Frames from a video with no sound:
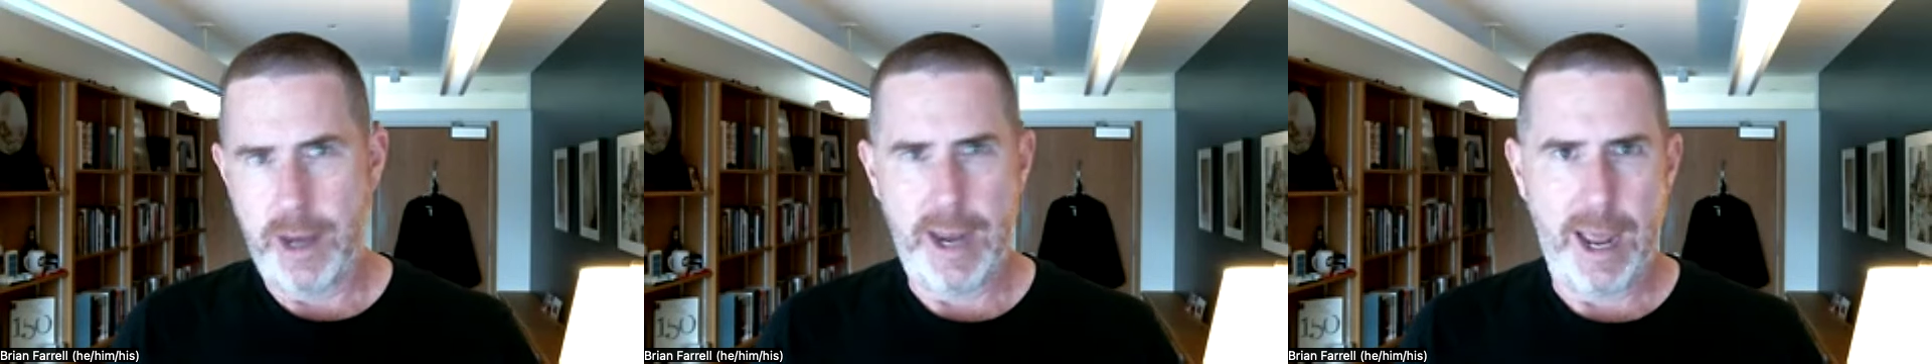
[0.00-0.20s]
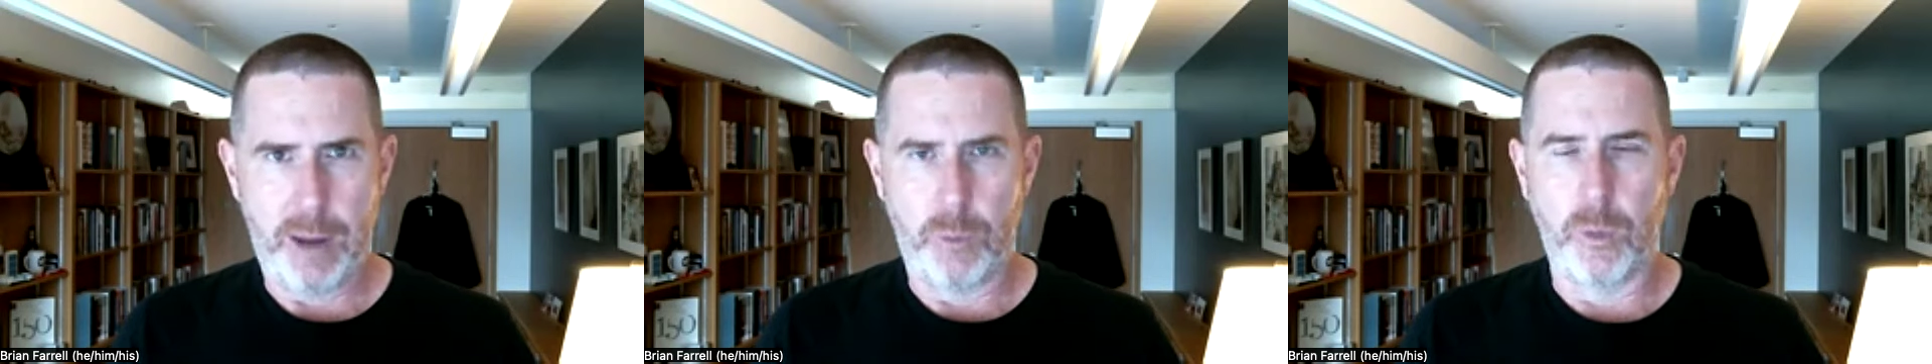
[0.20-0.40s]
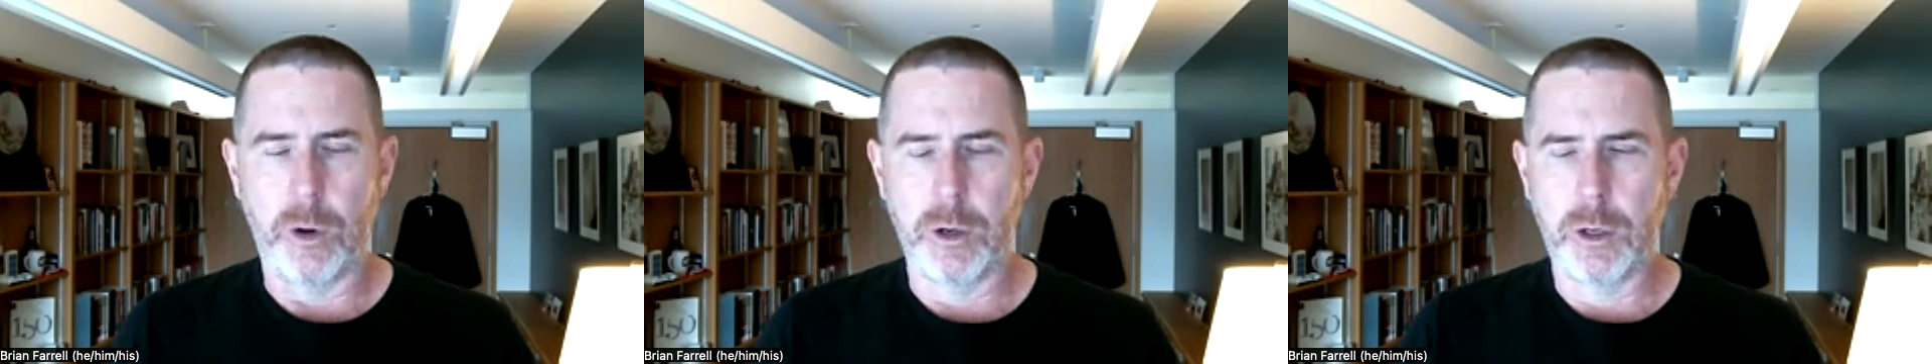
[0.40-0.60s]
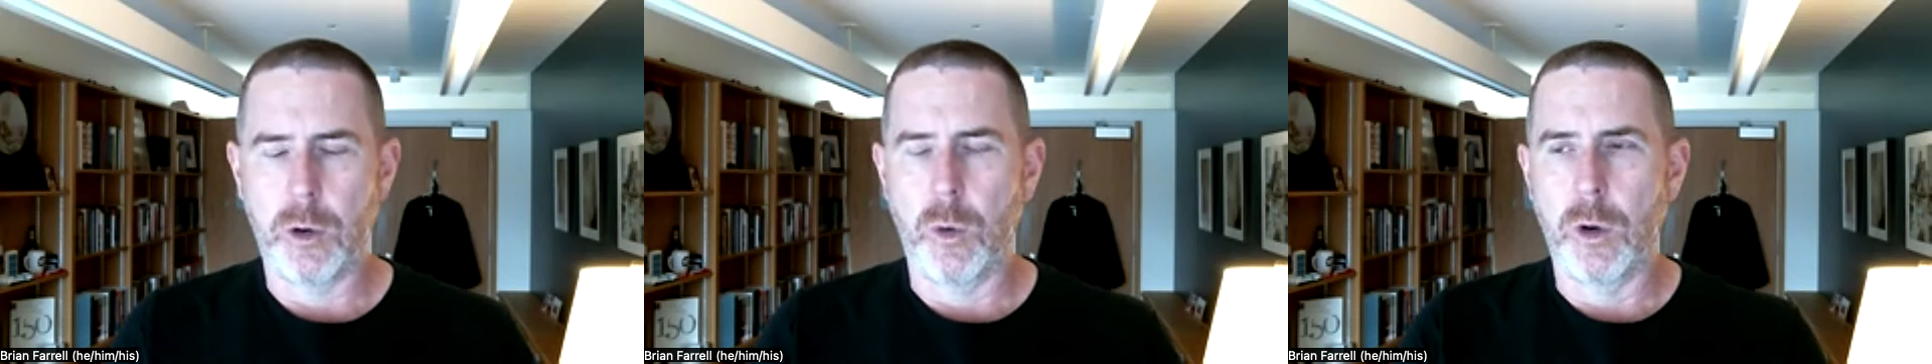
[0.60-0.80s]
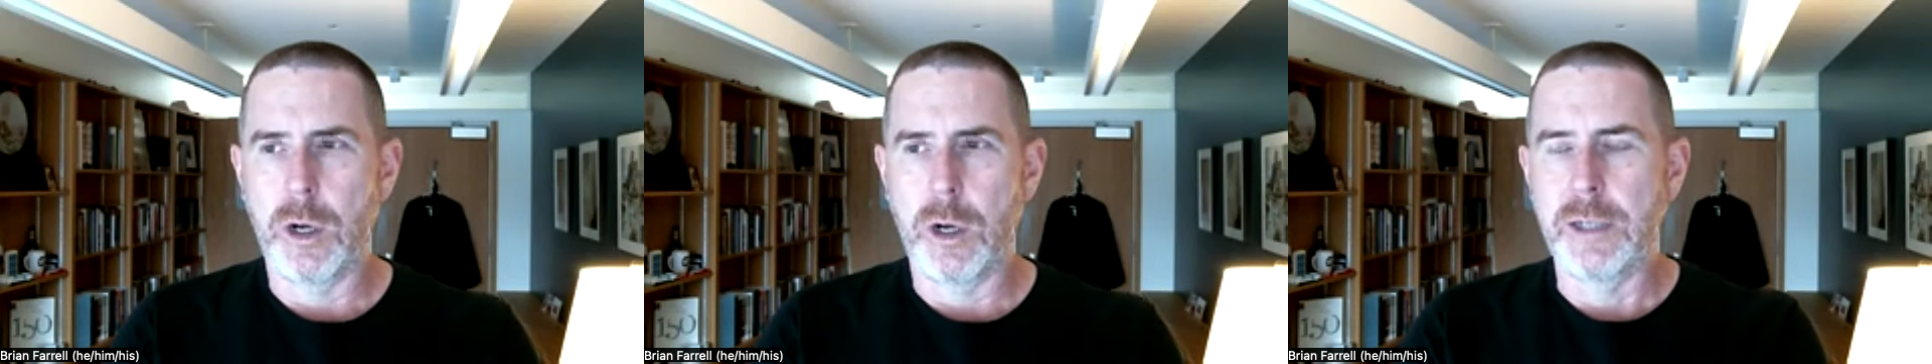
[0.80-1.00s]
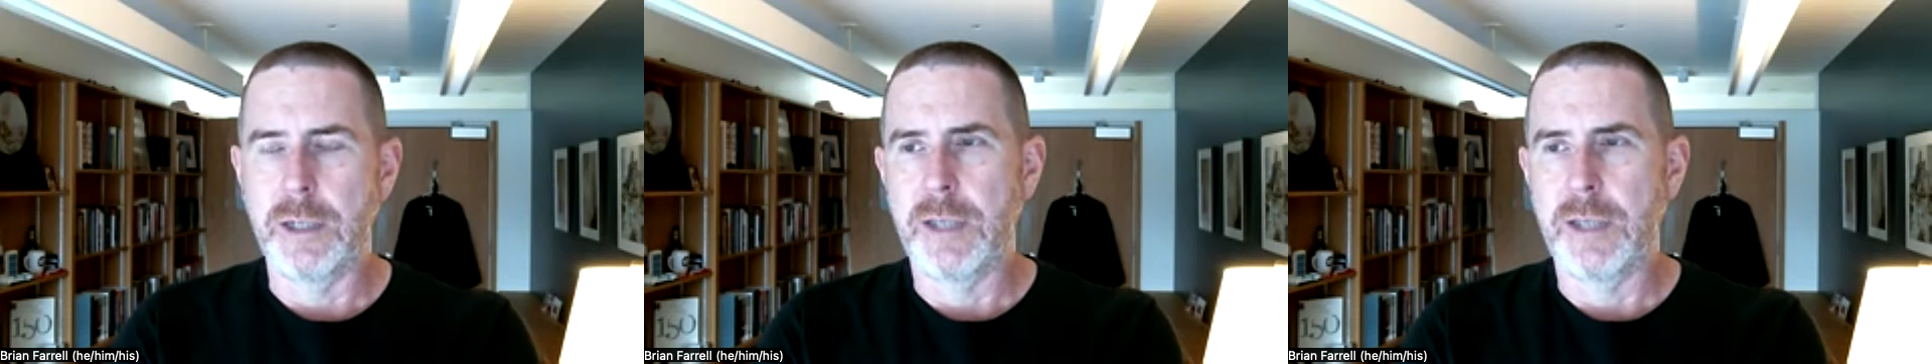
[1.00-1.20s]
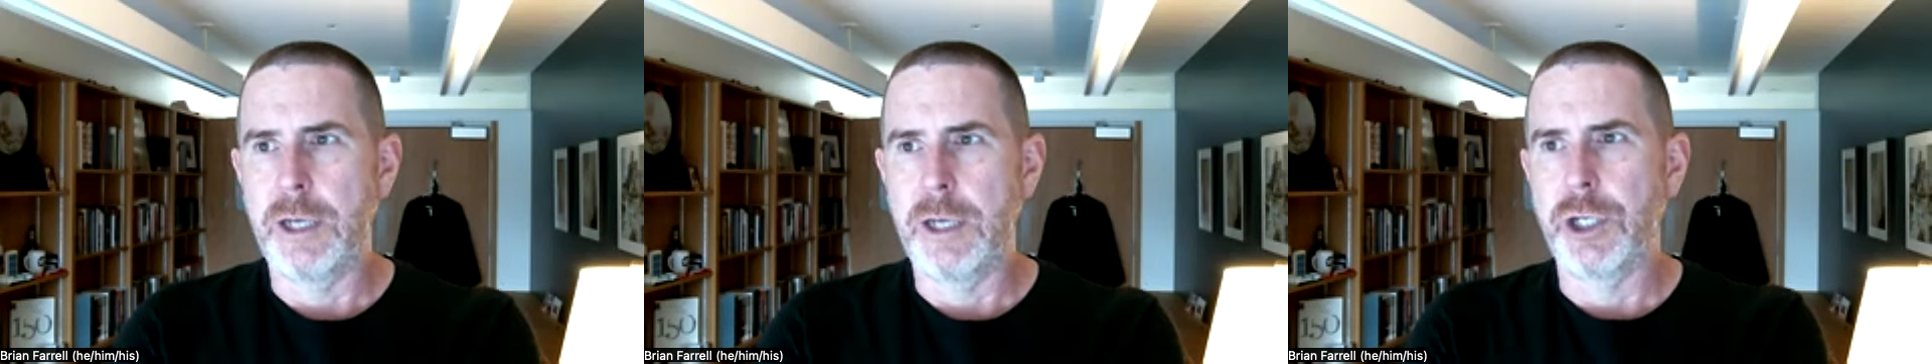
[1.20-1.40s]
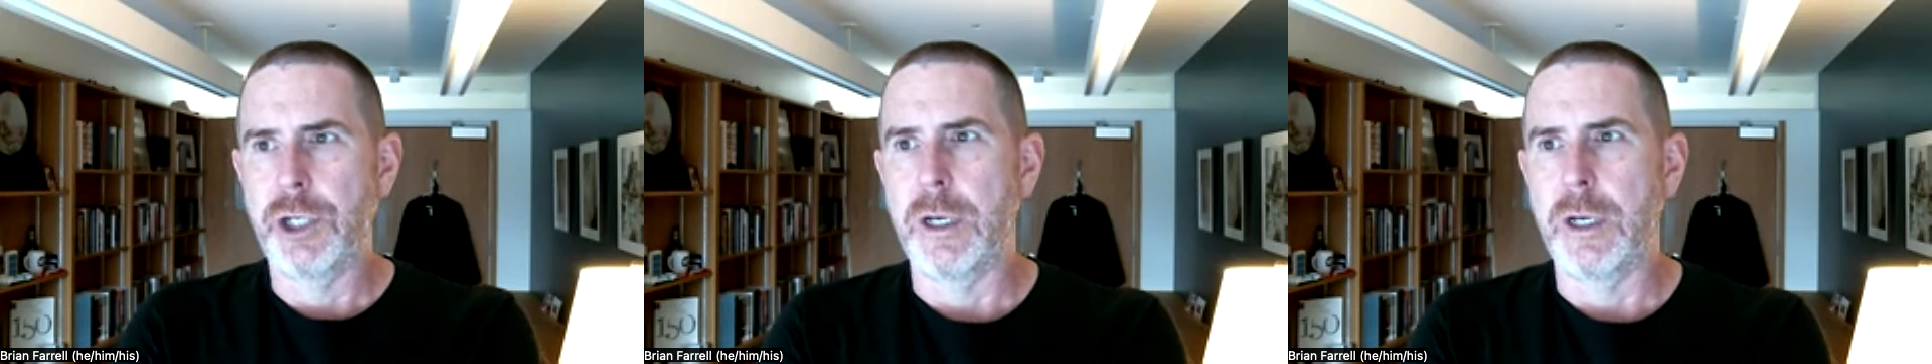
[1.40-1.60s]
network
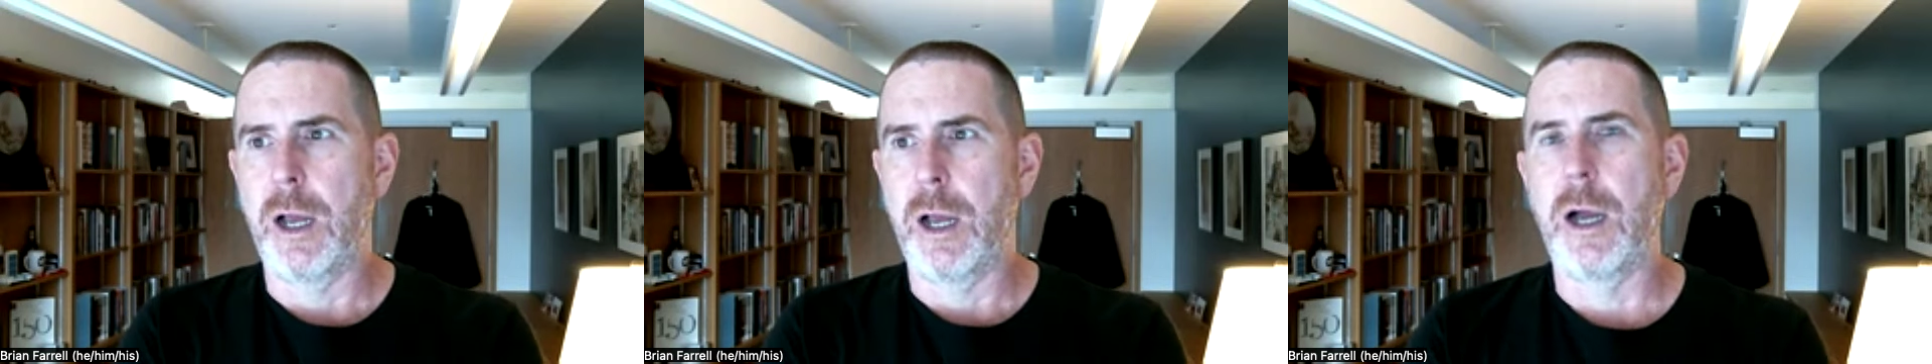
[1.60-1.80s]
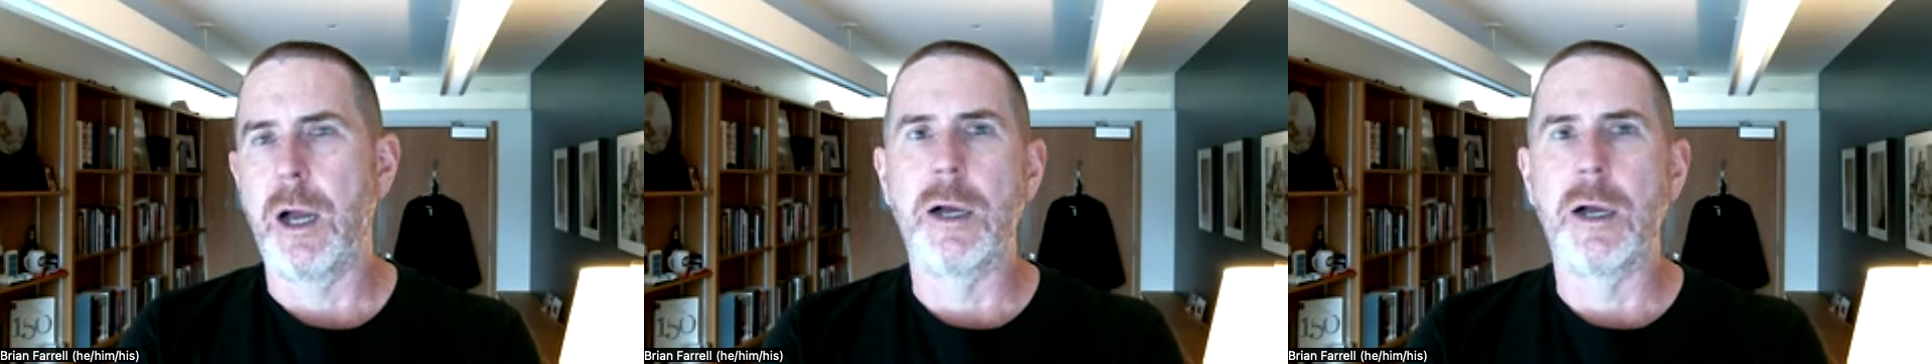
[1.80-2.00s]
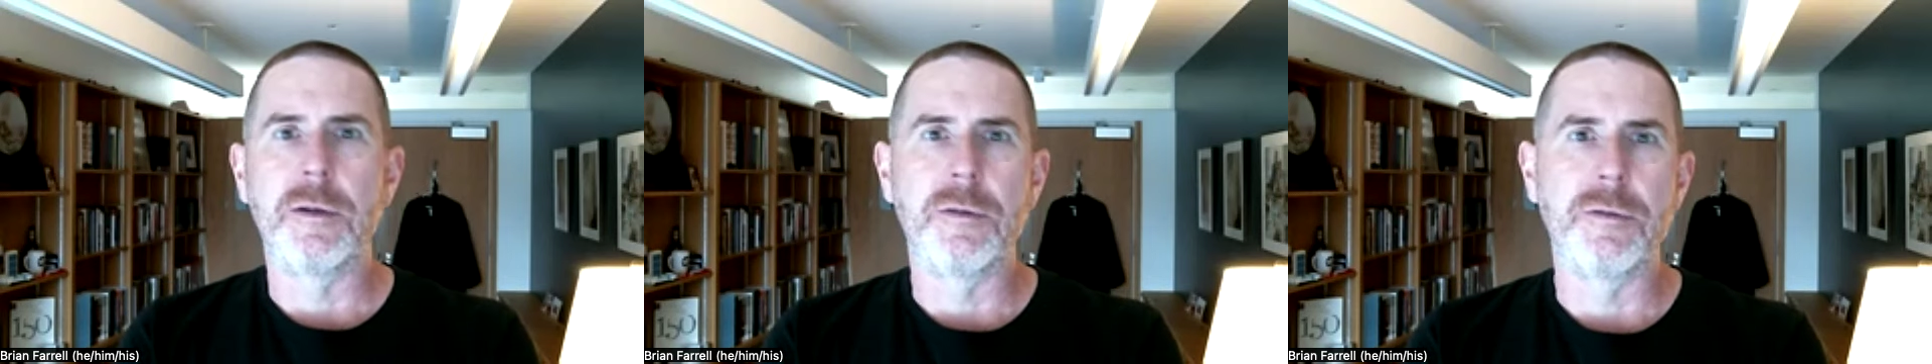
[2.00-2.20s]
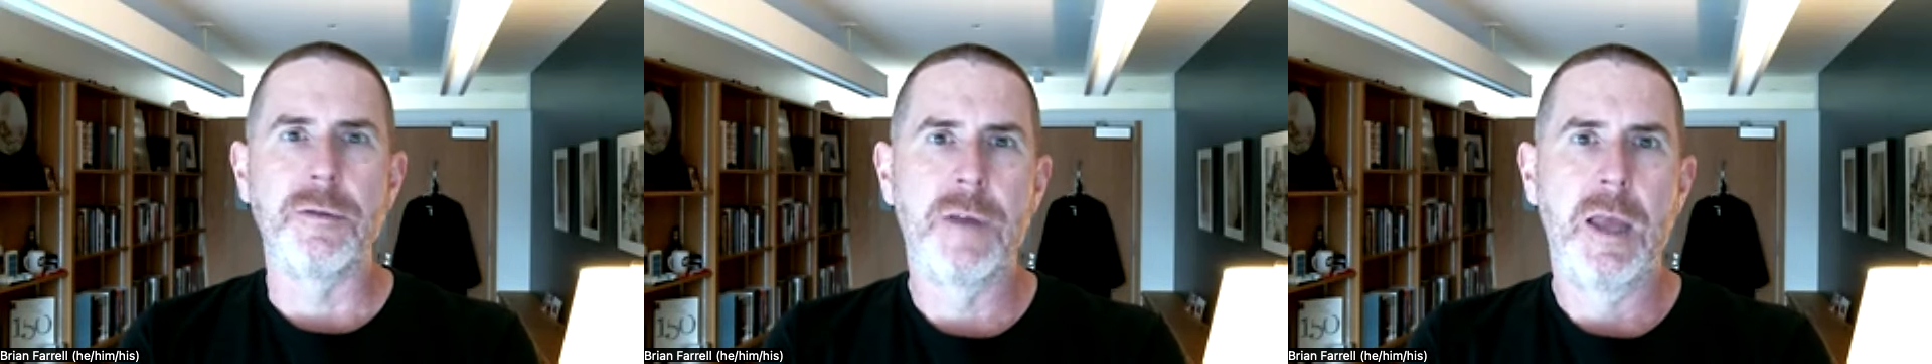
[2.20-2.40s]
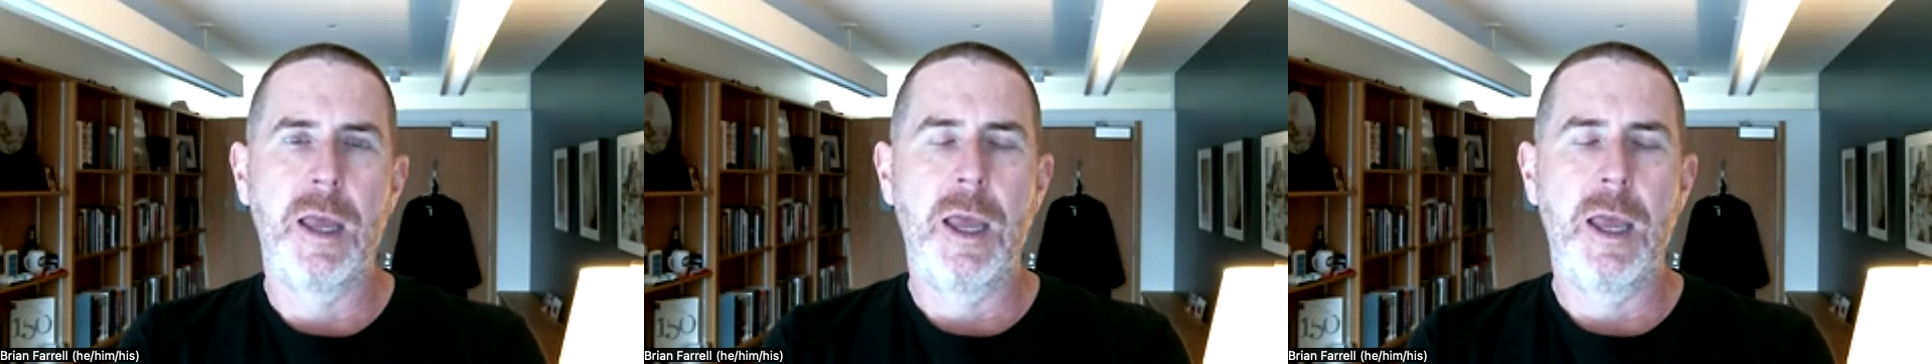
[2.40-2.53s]
organization of